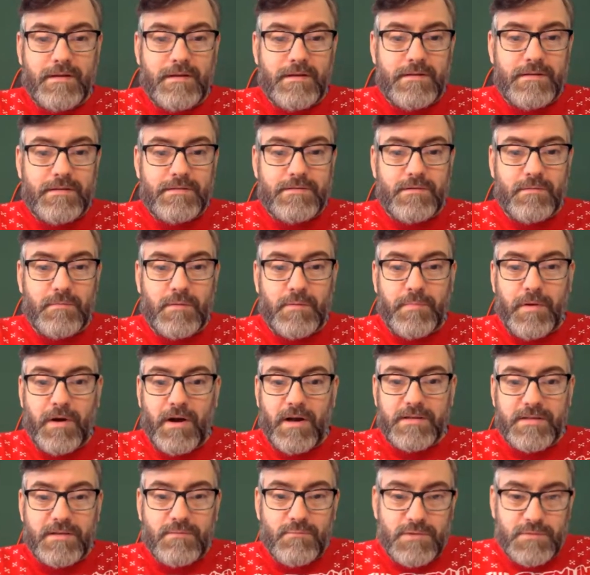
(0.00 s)
So my
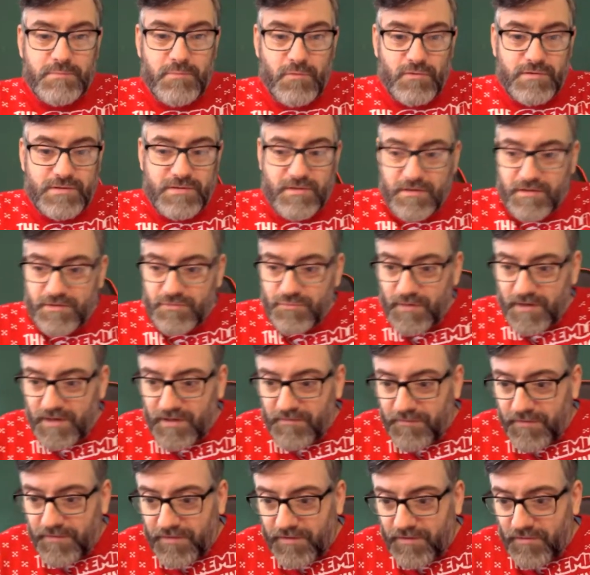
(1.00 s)
parcel was posted on
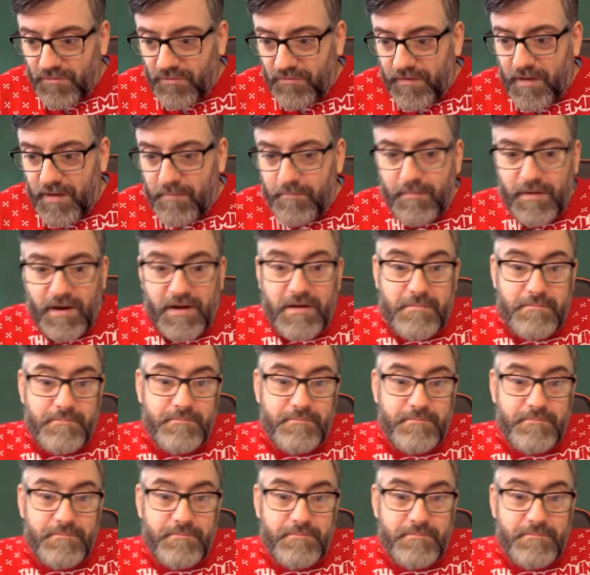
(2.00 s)
25th of November,